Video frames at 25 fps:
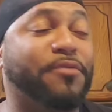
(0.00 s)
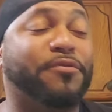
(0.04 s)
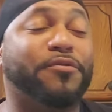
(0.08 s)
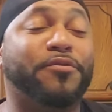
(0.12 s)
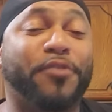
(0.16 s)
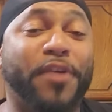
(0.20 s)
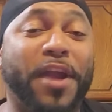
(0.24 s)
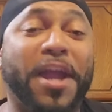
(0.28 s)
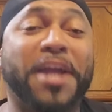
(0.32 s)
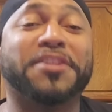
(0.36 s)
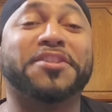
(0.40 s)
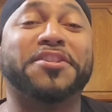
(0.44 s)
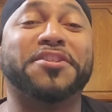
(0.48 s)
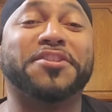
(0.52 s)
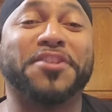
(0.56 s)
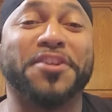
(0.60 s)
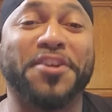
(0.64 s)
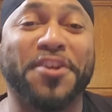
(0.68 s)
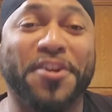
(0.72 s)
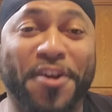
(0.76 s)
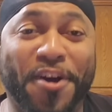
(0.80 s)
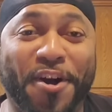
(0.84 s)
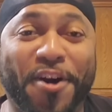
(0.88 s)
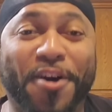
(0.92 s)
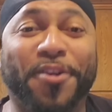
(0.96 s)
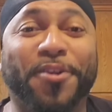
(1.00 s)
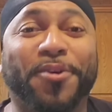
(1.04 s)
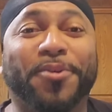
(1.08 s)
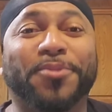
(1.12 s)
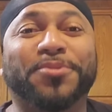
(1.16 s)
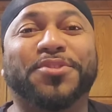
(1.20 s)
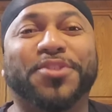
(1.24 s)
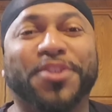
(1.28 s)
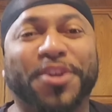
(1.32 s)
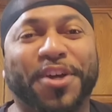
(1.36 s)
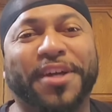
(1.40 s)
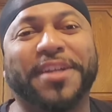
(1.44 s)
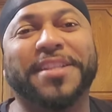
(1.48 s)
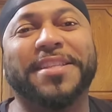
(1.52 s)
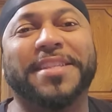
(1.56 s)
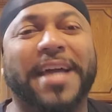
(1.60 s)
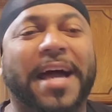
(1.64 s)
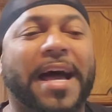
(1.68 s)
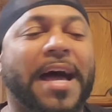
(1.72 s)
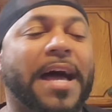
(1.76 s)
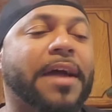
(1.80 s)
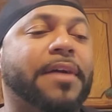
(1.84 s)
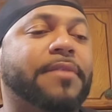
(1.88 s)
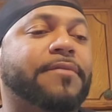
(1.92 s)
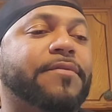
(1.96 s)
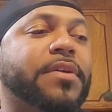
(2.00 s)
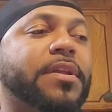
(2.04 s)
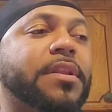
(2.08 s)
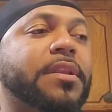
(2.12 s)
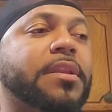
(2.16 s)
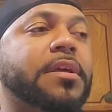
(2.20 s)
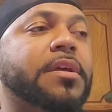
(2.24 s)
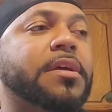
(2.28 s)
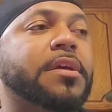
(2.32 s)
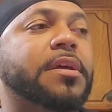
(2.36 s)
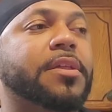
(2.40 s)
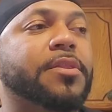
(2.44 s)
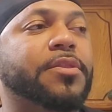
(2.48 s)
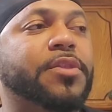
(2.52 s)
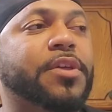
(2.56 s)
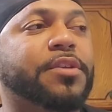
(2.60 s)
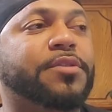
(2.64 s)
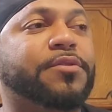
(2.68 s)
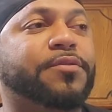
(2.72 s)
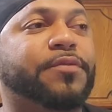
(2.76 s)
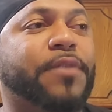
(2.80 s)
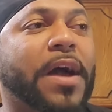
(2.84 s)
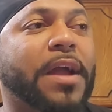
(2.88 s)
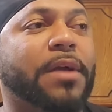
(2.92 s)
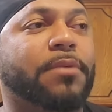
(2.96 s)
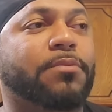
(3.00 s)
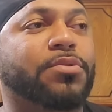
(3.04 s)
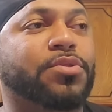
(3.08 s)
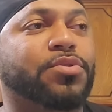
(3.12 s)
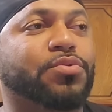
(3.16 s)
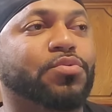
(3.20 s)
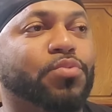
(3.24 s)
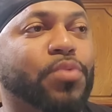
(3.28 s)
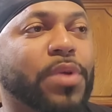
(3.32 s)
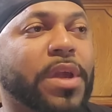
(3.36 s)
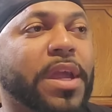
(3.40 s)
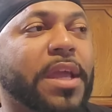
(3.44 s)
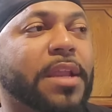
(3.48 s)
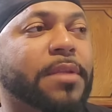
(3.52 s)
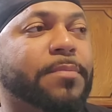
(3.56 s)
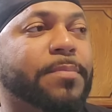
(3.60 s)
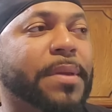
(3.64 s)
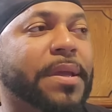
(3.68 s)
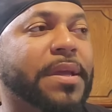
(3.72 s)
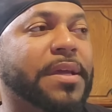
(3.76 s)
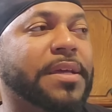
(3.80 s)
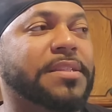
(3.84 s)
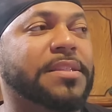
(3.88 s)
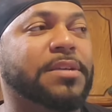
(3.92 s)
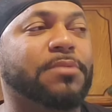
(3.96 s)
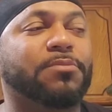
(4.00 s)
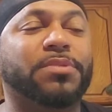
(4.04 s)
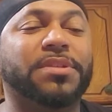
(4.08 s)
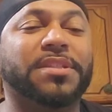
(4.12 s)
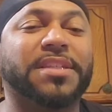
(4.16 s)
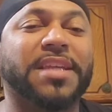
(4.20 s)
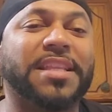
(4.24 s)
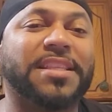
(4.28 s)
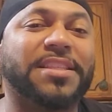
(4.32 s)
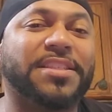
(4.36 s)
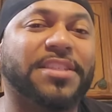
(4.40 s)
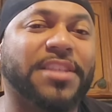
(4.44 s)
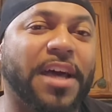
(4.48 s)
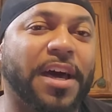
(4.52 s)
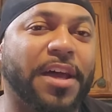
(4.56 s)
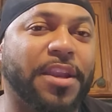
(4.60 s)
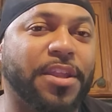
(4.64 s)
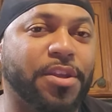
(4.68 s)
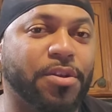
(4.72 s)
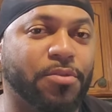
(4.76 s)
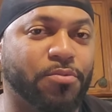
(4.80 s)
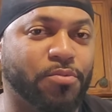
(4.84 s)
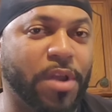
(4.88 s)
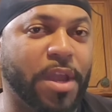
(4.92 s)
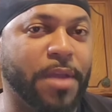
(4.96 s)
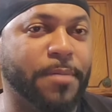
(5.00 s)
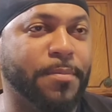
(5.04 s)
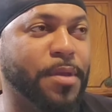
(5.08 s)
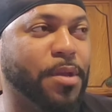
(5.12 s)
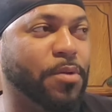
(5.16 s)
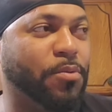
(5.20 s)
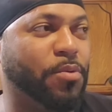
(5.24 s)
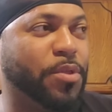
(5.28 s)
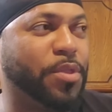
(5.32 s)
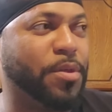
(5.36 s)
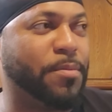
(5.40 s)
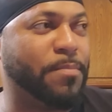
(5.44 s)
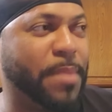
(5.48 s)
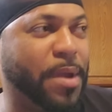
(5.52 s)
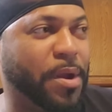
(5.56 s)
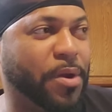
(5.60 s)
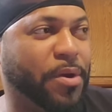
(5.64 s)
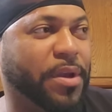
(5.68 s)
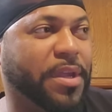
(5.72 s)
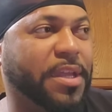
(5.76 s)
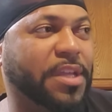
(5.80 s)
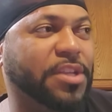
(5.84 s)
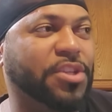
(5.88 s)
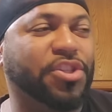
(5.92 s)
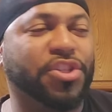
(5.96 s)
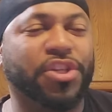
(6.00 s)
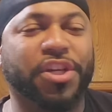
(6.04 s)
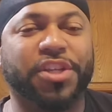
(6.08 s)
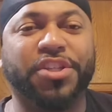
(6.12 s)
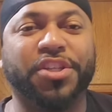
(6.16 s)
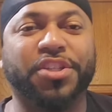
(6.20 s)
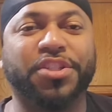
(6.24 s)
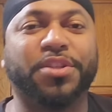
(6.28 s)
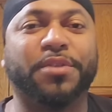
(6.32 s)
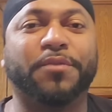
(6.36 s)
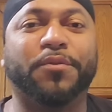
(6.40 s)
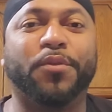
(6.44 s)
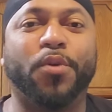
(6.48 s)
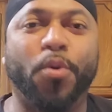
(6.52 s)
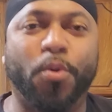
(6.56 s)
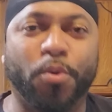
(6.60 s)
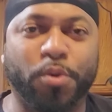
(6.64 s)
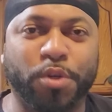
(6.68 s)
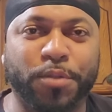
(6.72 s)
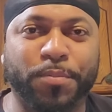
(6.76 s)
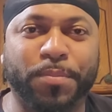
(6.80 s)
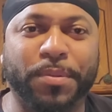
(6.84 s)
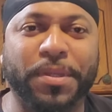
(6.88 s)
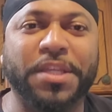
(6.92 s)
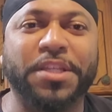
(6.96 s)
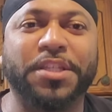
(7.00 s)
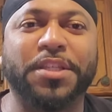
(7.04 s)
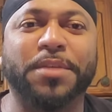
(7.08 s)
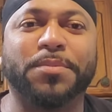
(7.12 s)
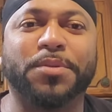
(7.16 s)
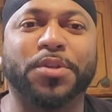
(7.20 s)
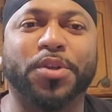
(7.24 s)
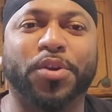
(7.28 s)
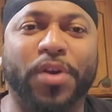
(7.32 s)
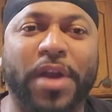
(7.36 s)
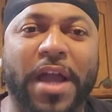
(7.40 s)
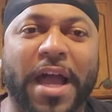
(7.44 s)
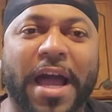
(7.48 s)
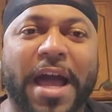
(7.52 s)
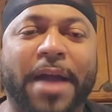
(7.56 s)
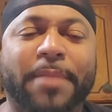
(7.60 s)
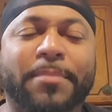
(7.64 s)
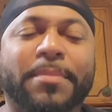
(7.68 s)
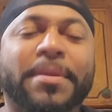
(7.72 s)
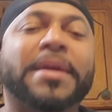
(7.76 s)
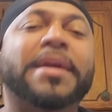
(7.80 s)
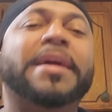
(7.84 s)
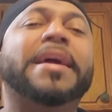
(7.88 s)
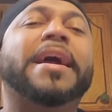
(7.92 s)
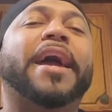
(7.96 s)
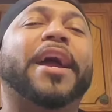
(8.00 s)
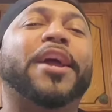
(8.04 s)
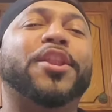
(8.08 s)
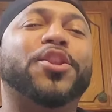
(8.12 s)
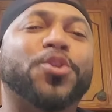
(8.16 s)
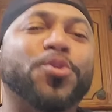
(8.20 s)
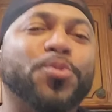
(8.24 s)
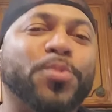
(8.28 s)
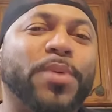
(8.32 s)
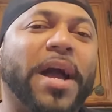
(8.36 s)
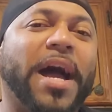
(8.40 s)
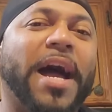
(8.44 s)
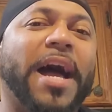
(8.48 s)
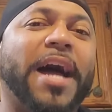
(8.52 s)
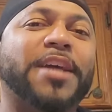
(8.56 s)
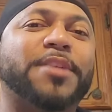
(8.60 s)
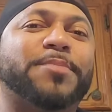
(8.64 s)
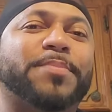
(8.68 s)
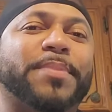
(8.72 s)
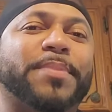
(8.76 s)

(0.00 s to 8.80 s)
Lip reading: Francis Ngannou took a dive and this fight was rigged because it was in Saudi Arabia with American judges. Of course, please subscribe and you guys